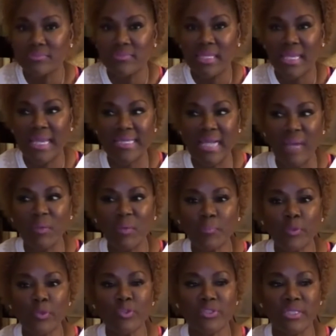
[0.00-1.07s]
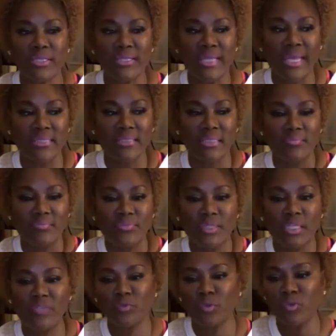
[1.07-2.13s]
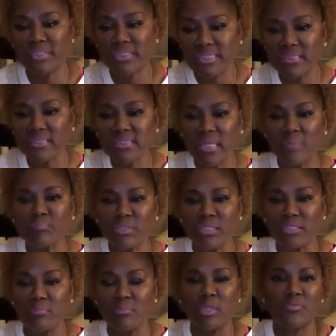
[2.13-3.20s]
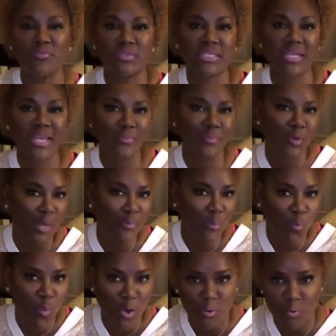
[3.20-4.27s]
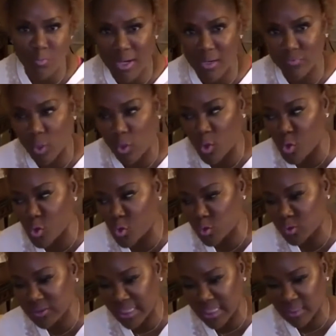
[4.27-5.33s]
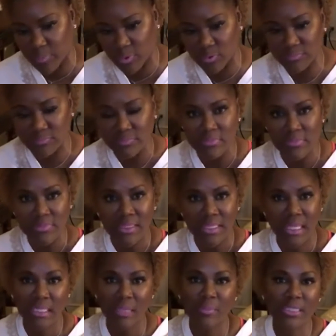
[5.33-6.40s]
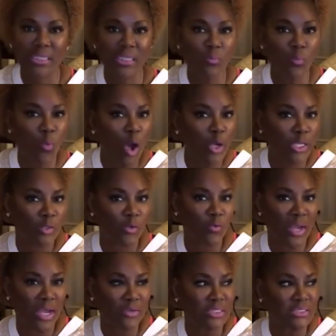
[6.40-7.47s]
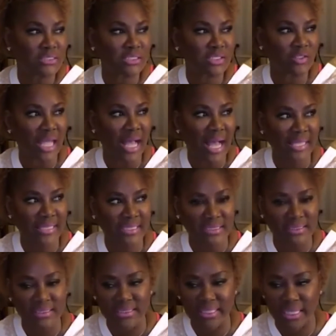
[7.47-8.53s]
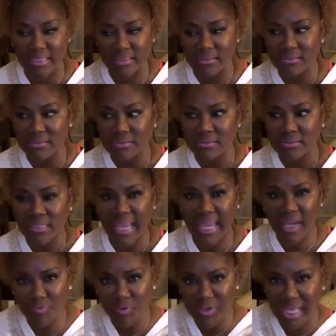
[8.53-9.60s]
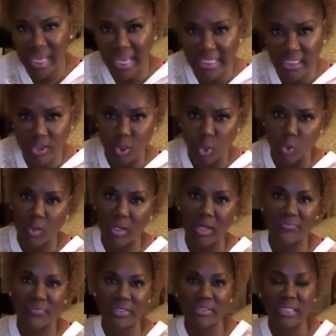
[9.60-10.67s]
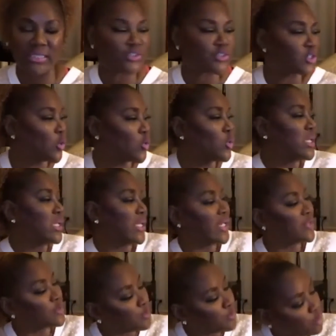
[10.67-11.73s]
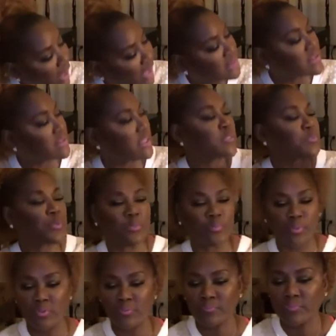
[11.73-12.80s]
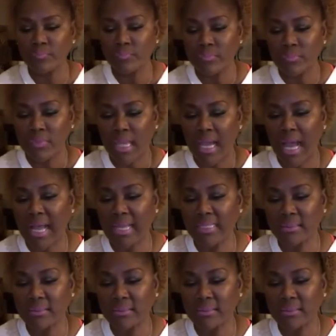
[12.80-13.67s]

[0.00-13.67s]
and I'm a person that if you sit something in the middle of a table, I'm going to walk around the whole table. And I'm going to keep walking around until I can get every angle of it. And so in the process, people, I